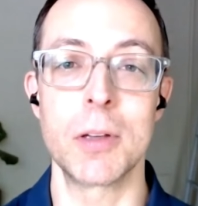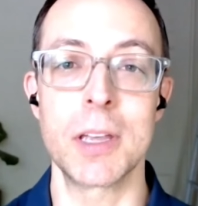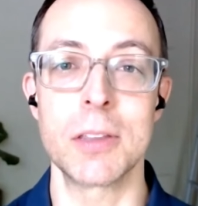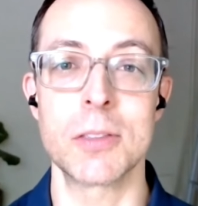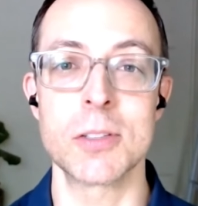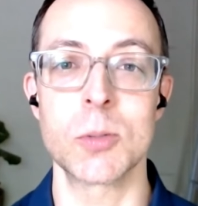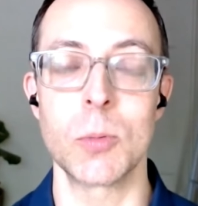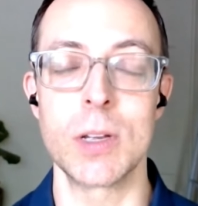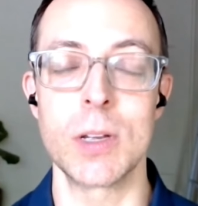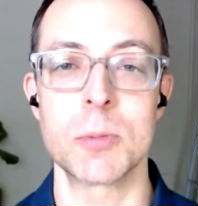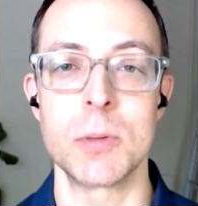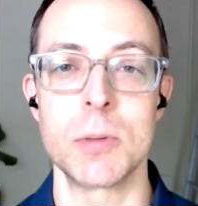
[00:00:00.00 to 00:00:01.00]
I mean, looking at the
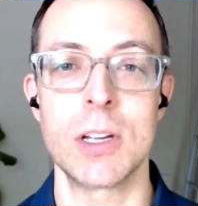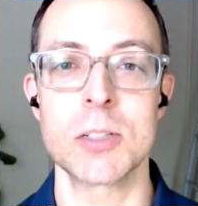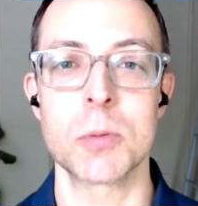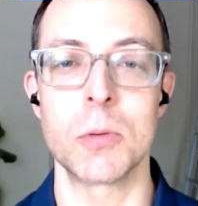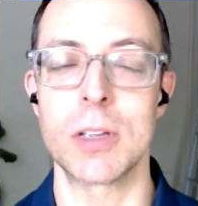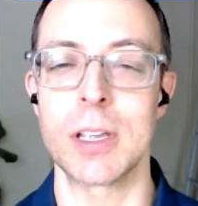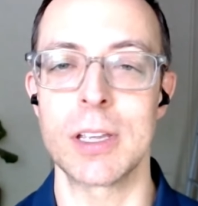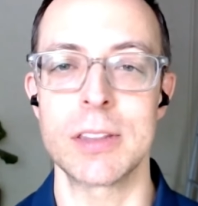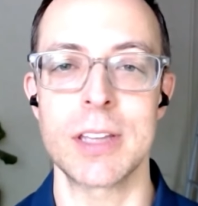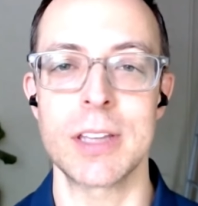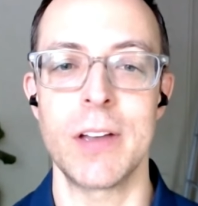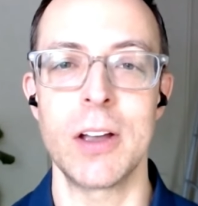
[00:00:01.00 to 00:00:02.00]
swings when you guys were
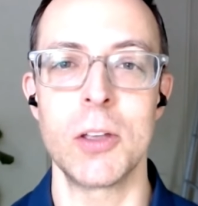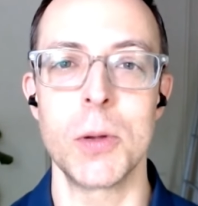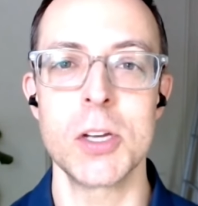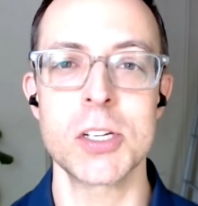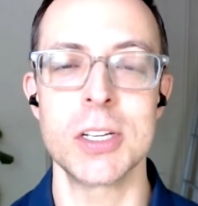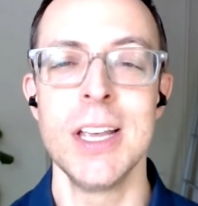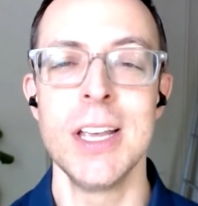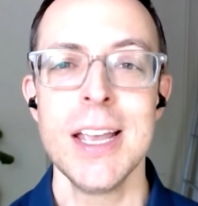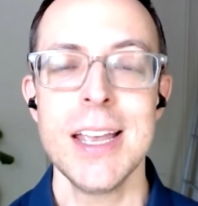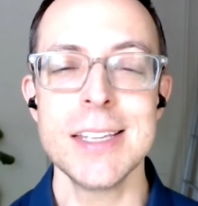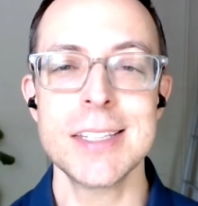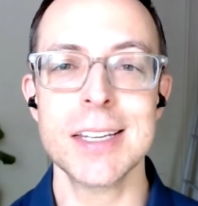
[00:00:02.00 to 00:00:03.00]
looking at that valuation,
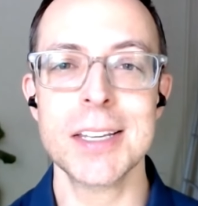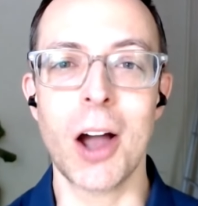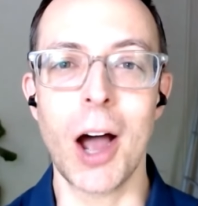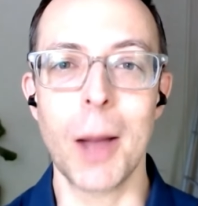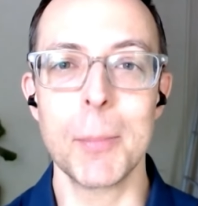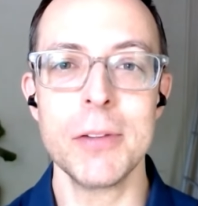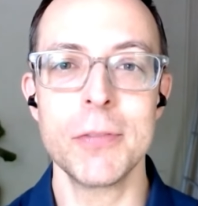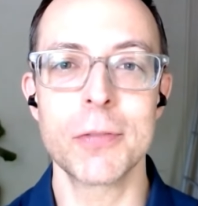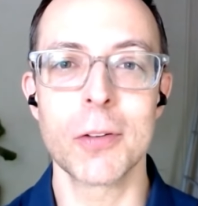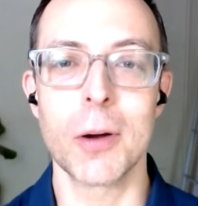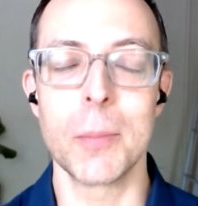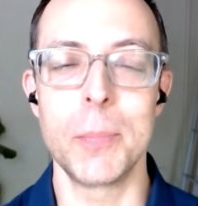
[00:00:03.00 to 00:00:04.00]
yeah. is it
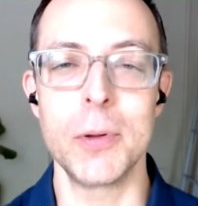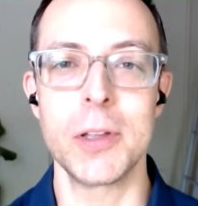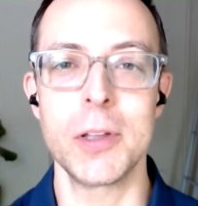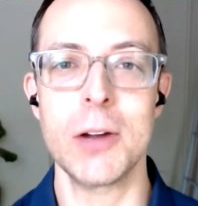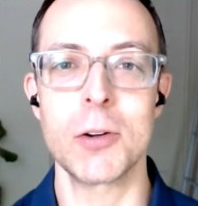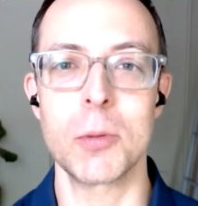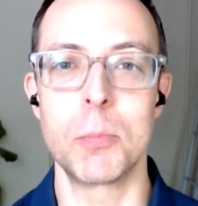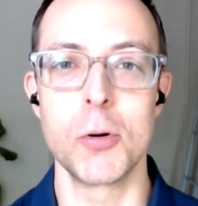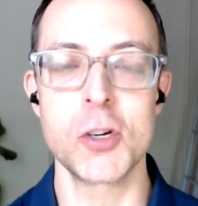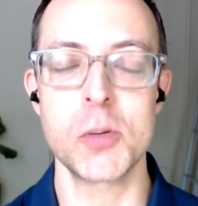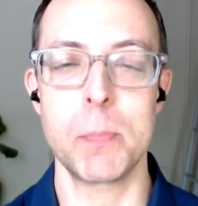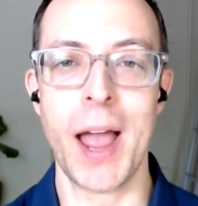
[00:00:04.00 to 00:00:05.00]
common for a billionaire to
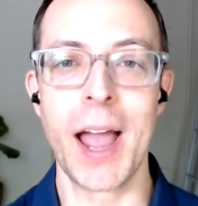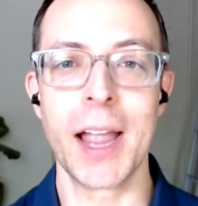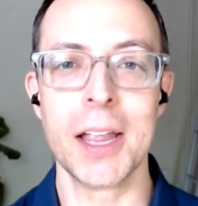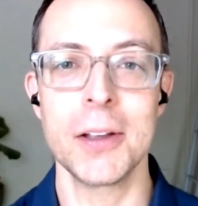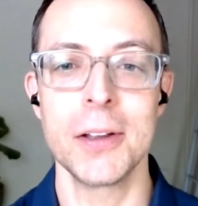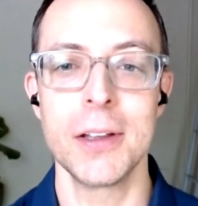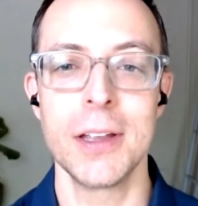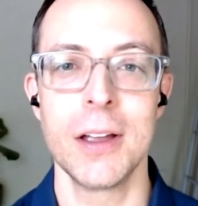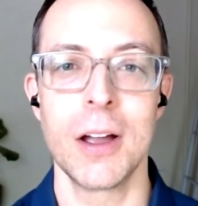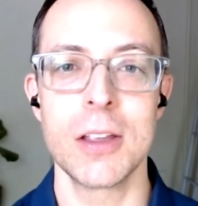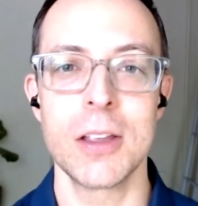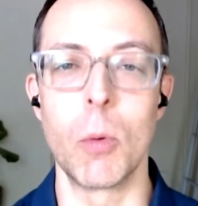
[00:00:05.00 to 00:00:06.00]
push back?
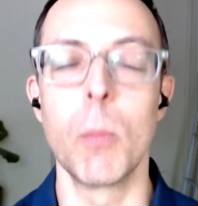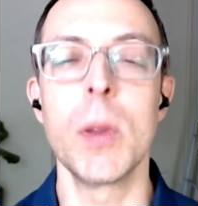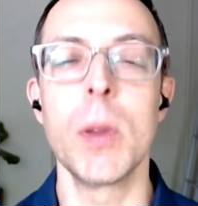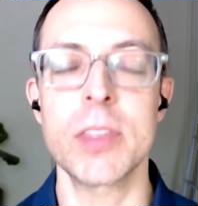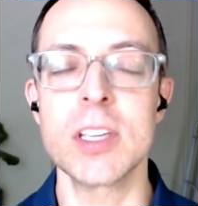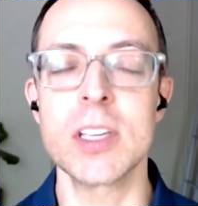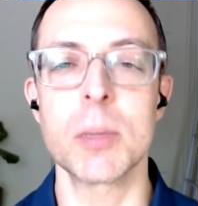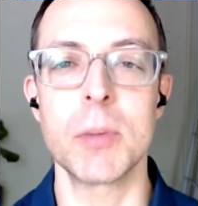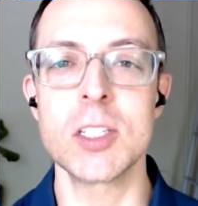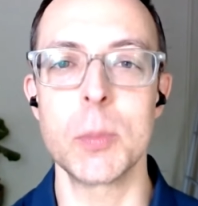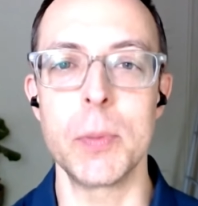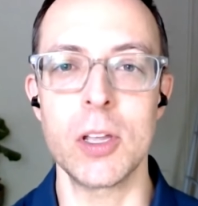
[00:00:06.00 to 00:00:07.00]
You know, when we think
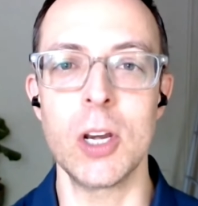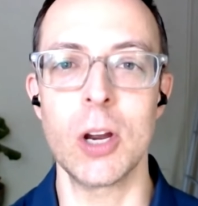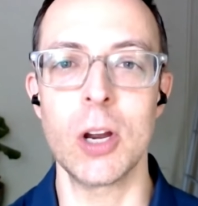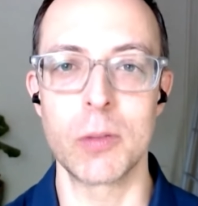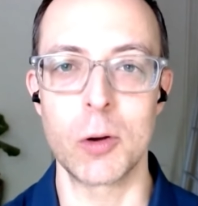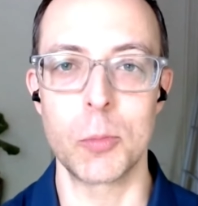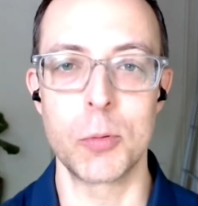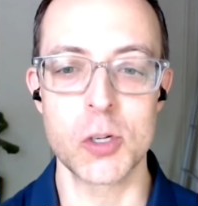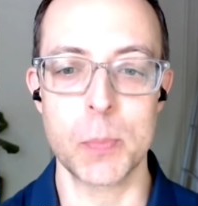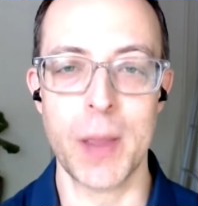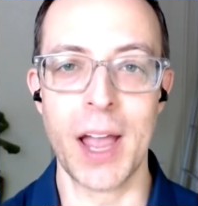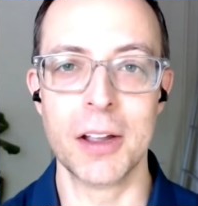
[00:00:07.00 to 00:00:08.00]
somebody's a billionaire, for mm -hmm. them to
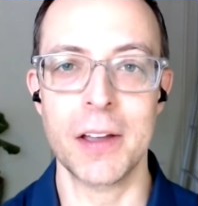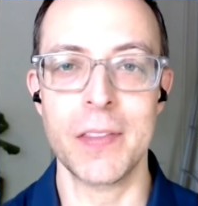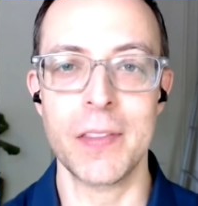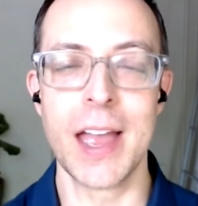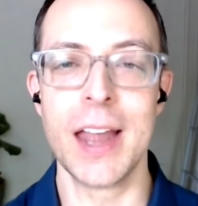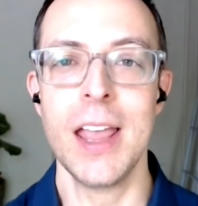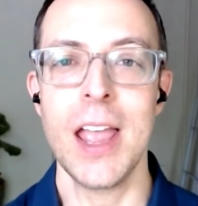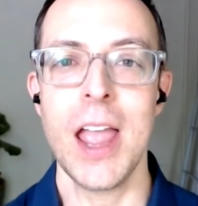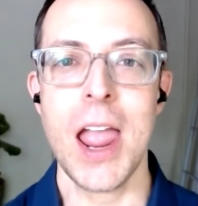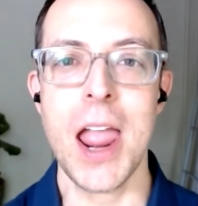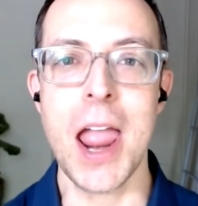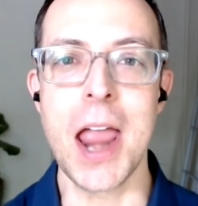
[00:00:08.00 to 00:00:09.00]
mm-hmm. push back on that.
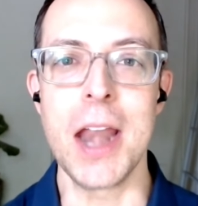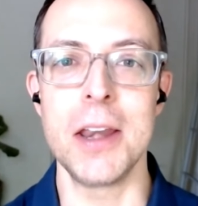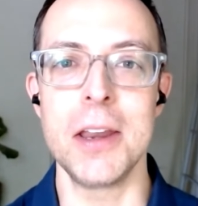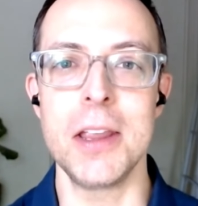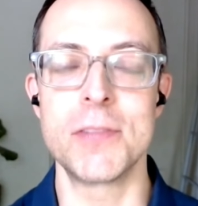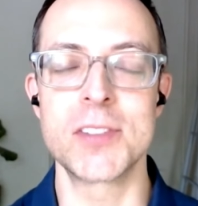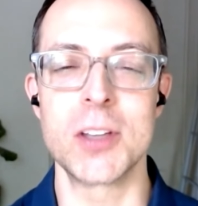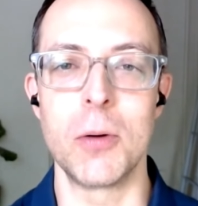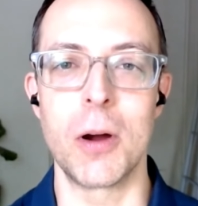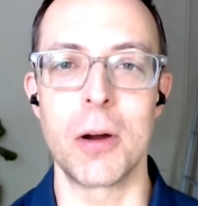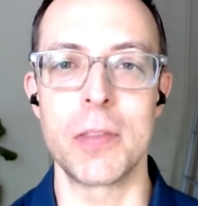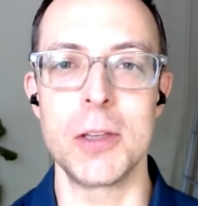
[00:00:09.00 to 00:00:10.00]
And if
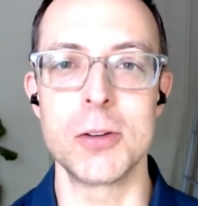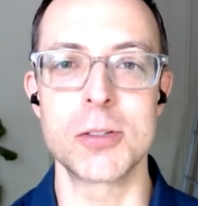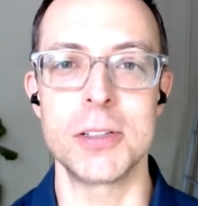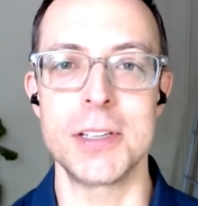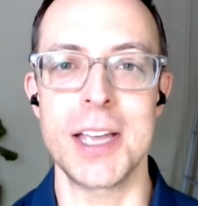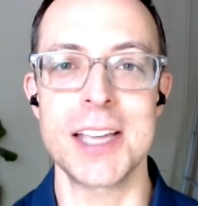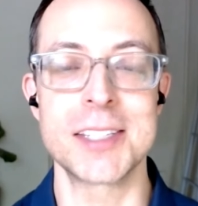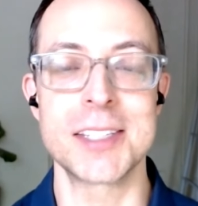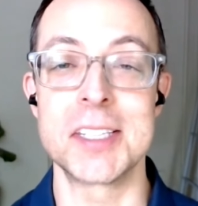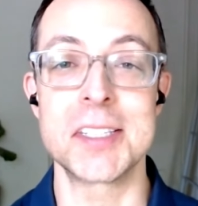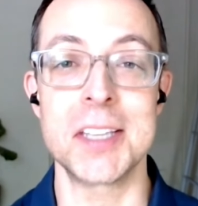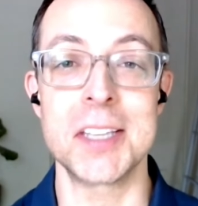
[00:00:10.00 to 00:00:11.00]
so, are they usually
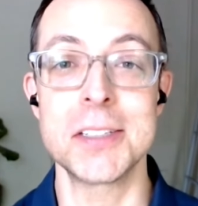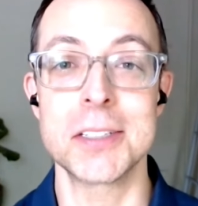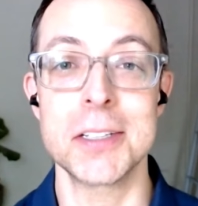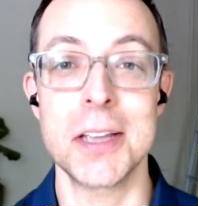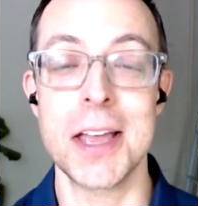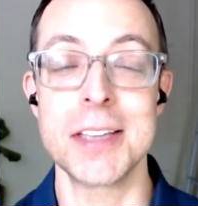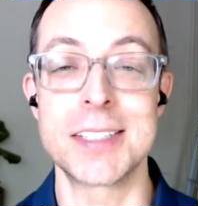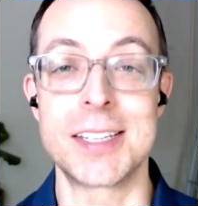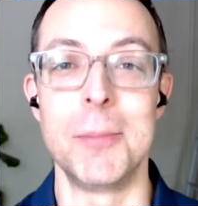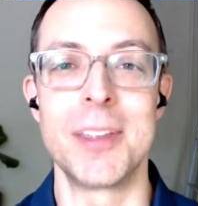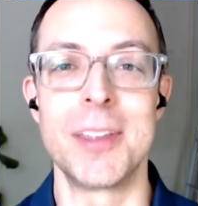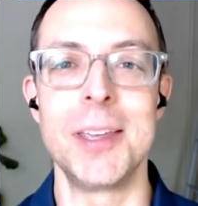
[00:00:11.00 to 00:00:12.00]
as succinct as